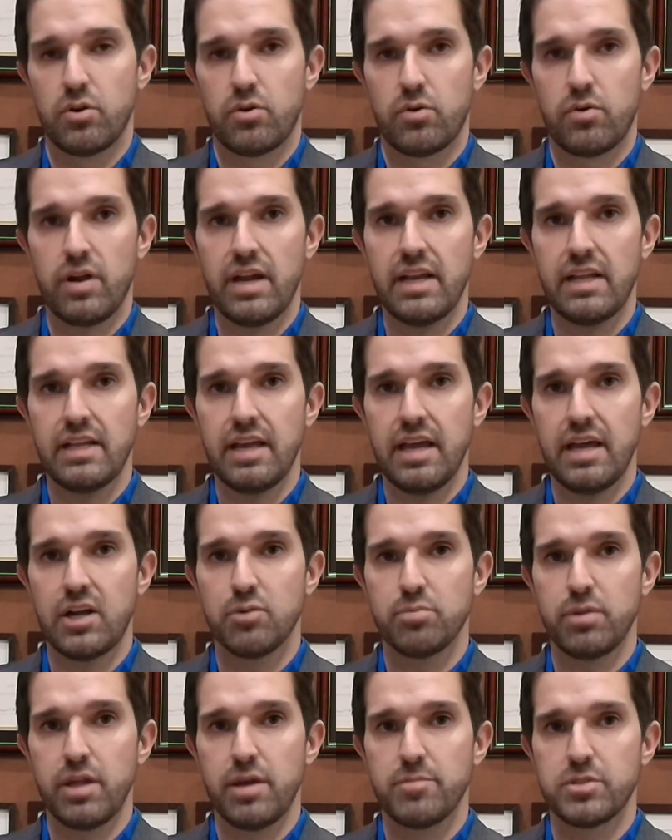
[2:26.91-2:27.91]
creating
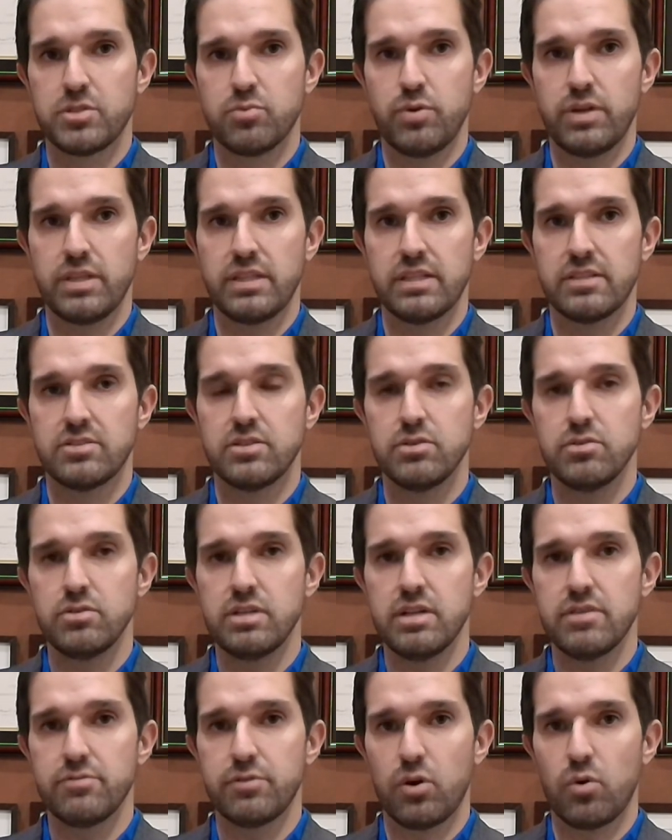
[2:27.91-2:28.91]
interplay between the two
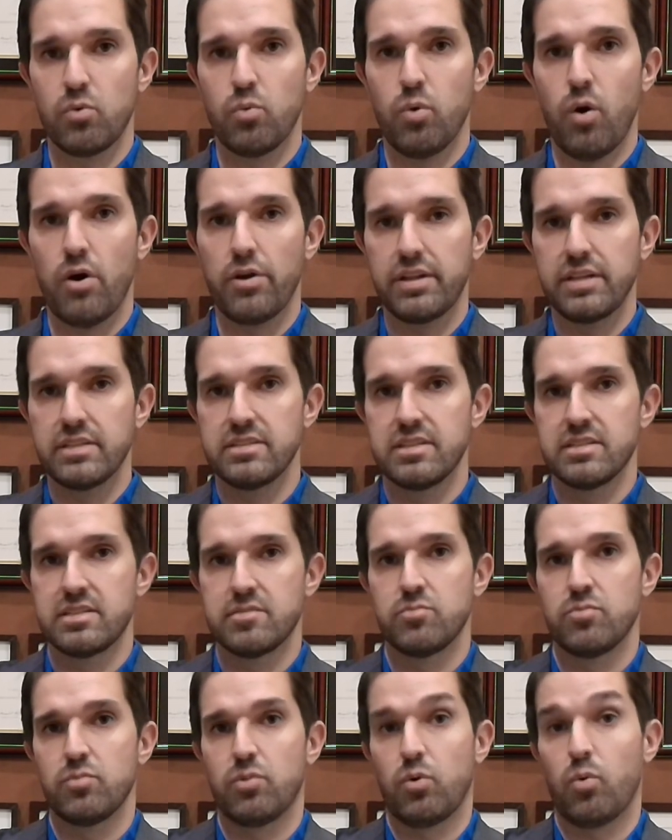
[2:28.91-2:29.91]
different quality
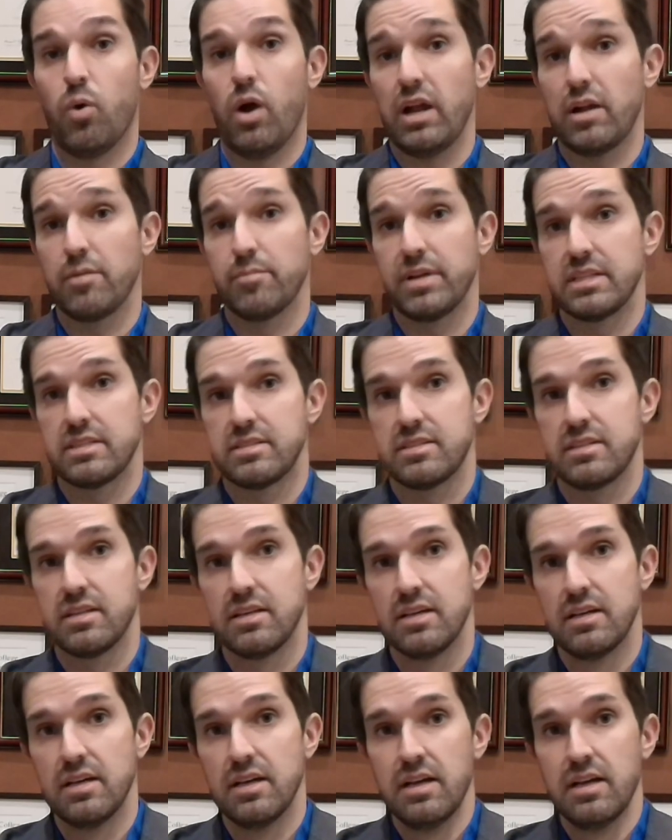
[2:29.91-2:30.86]
system requirements.